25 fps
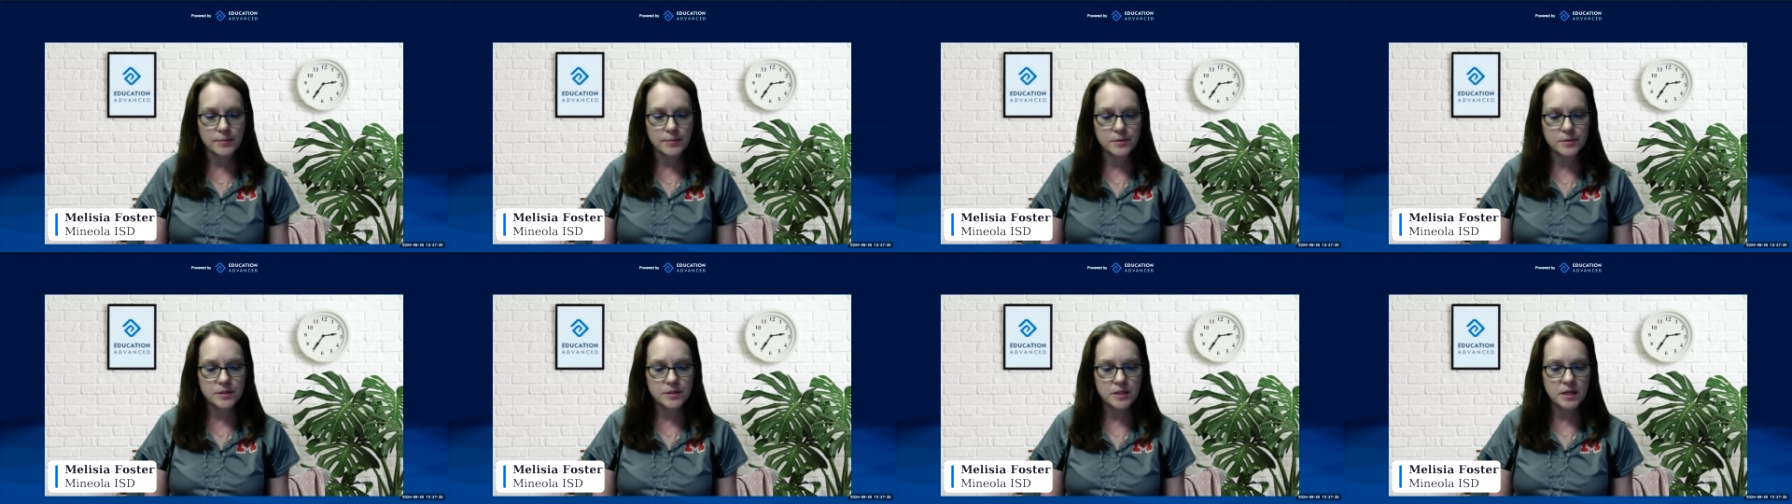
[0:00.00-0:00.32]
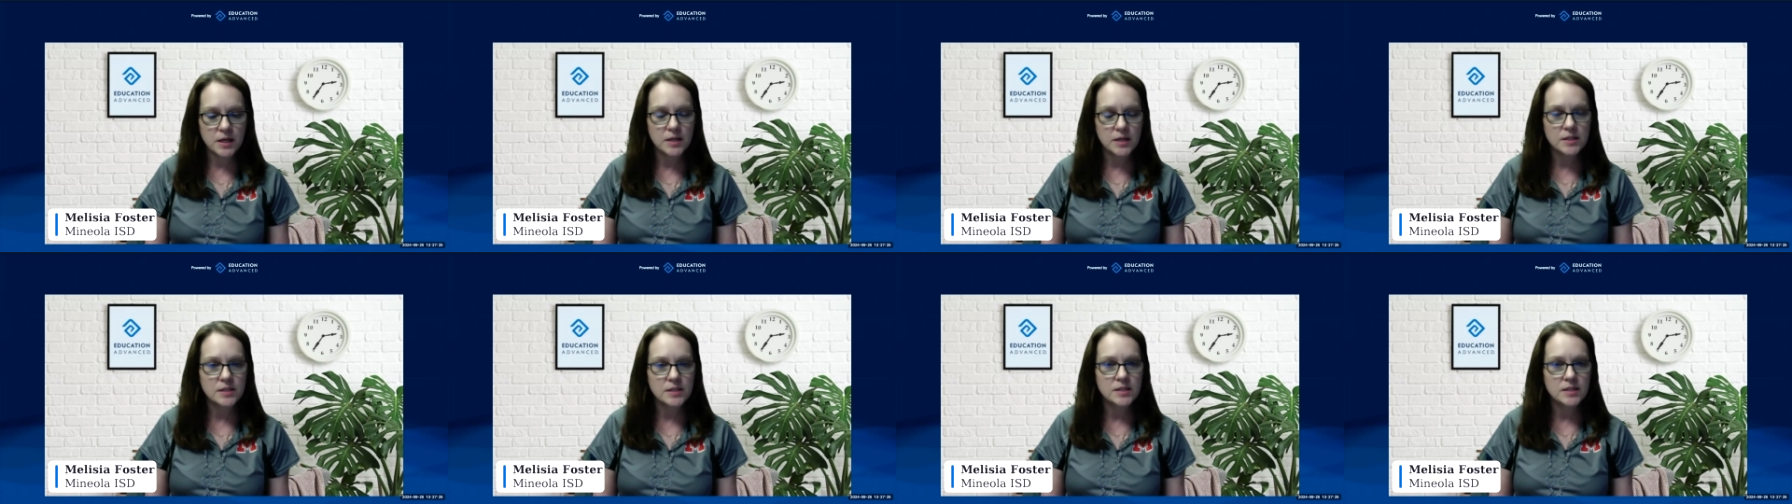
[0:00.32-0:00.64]

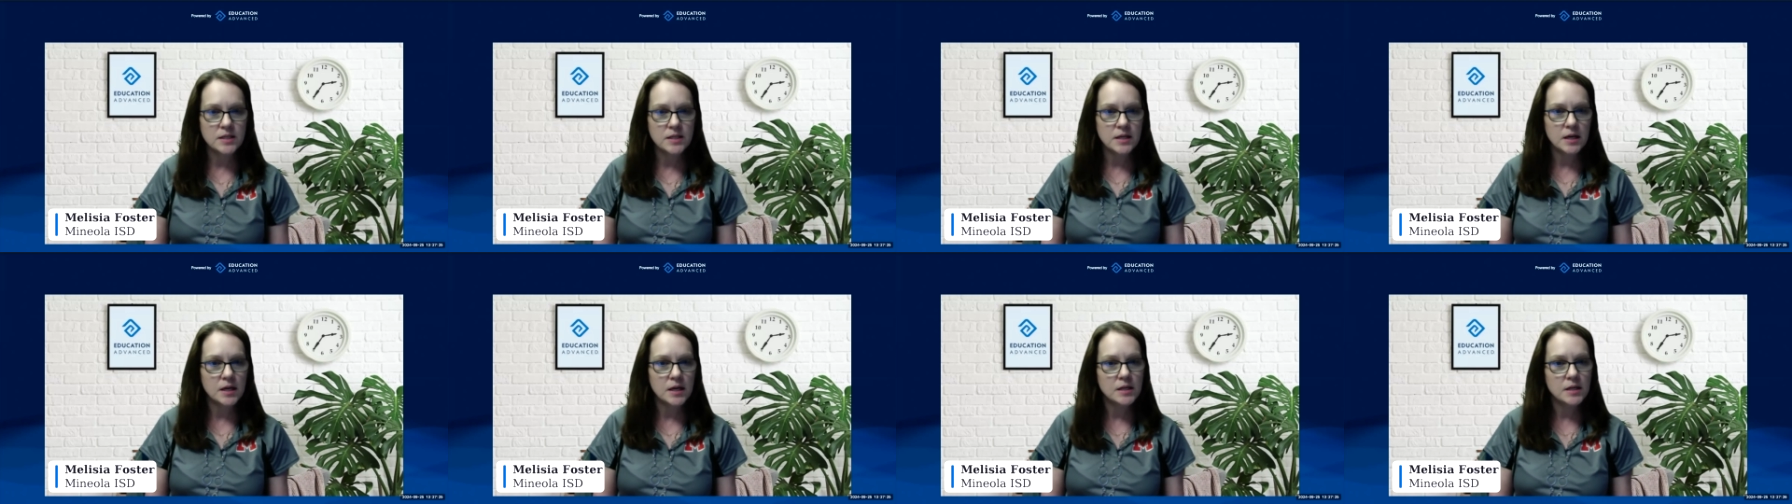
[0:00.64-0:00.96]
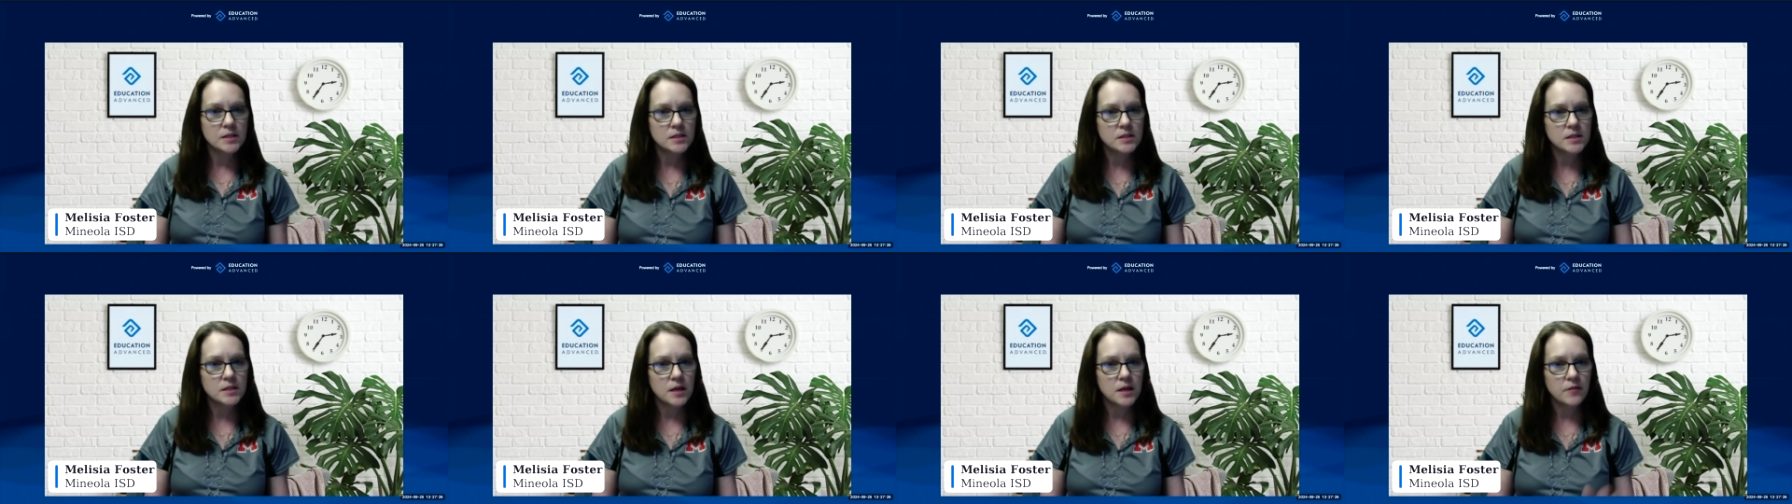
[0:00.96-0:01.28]

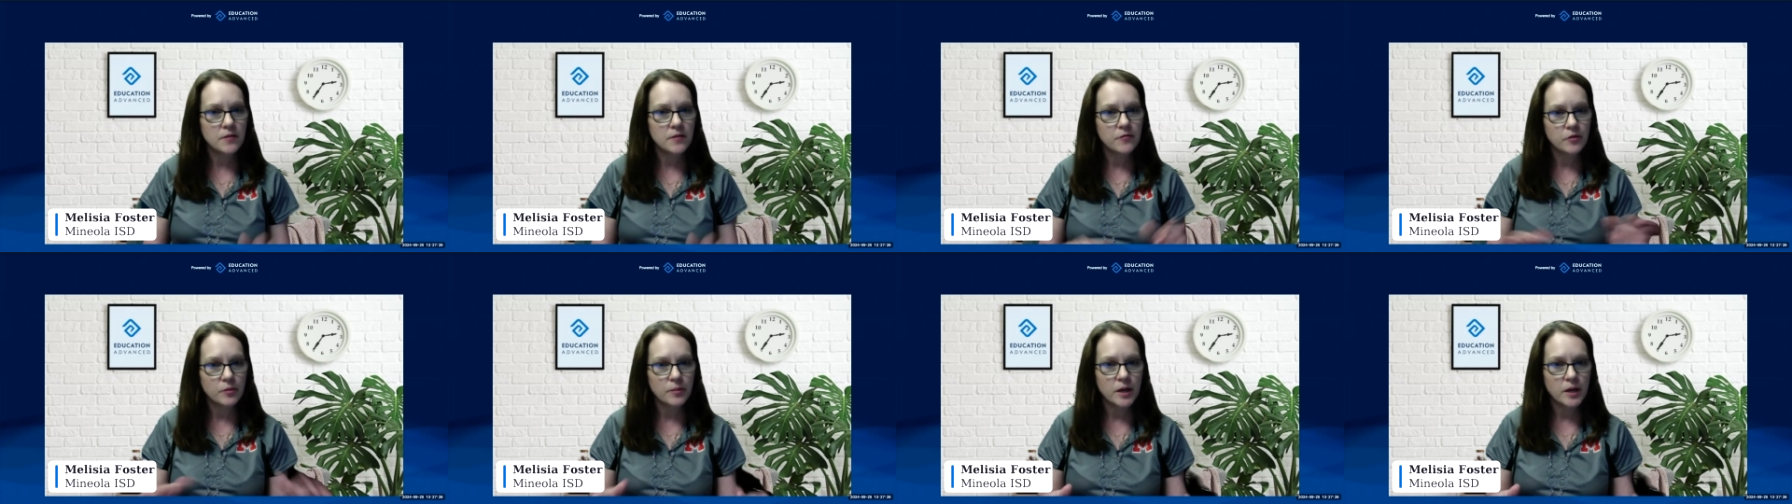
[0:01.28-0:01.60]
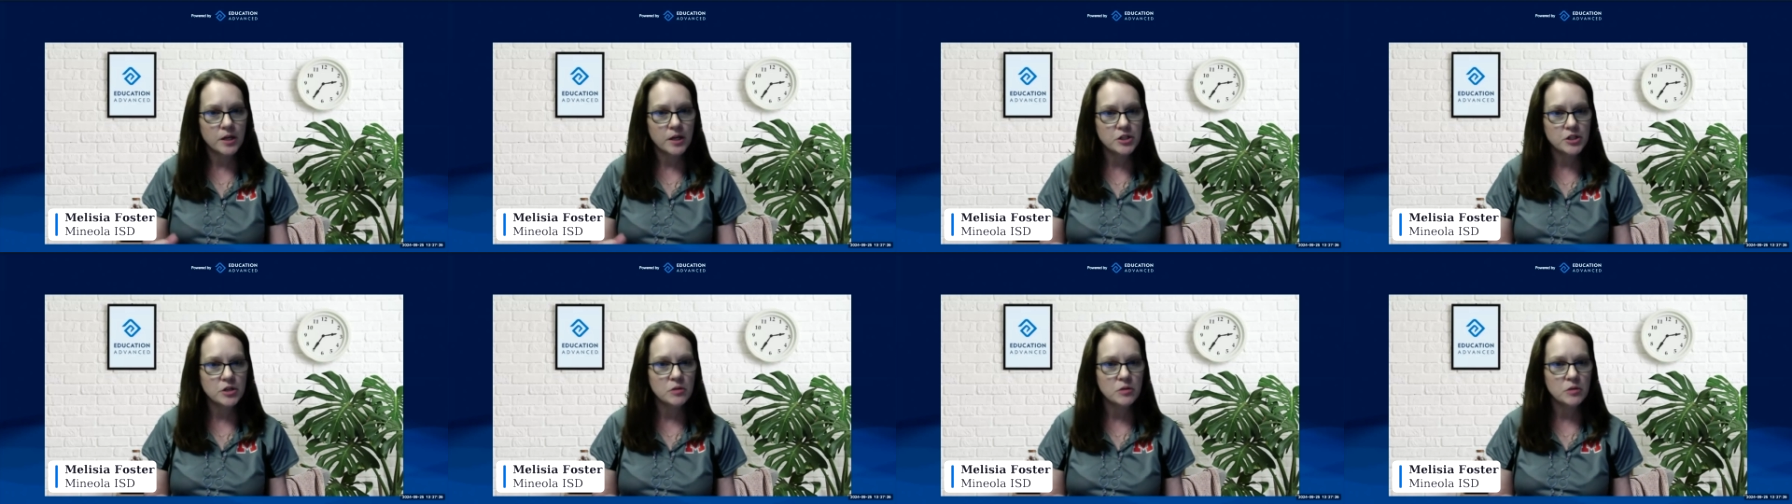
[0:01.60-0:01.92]
TSDS
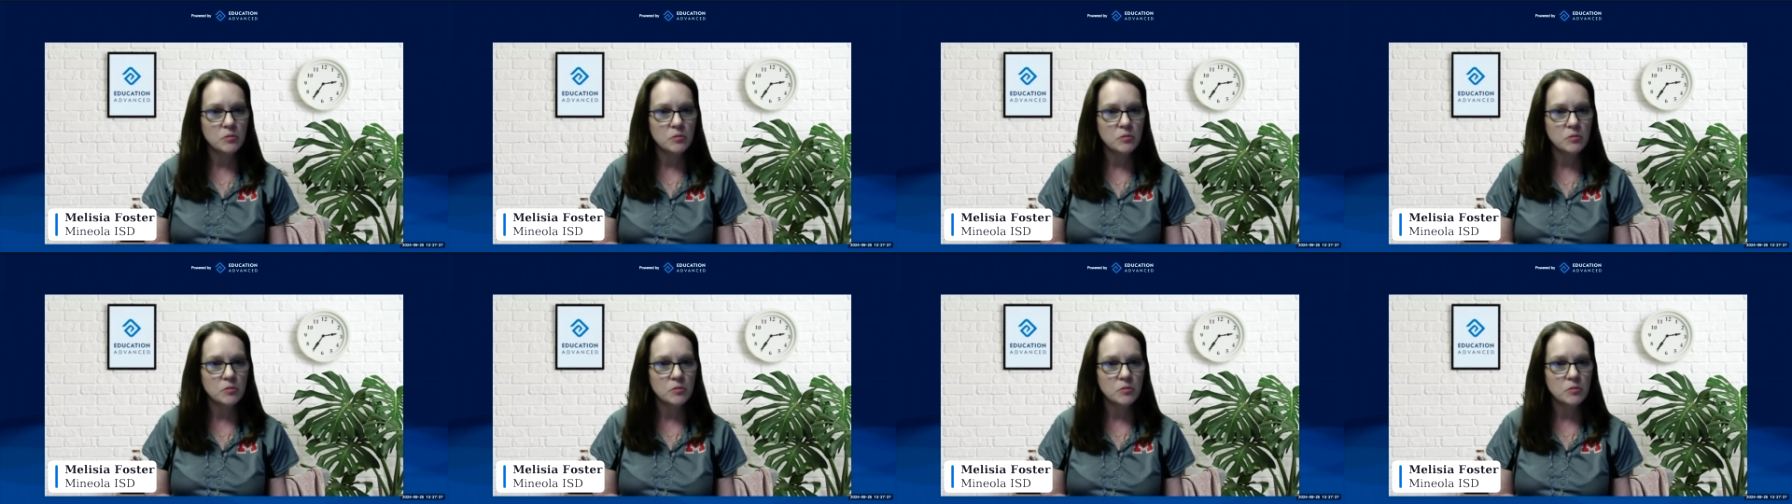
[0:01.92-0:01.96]
information,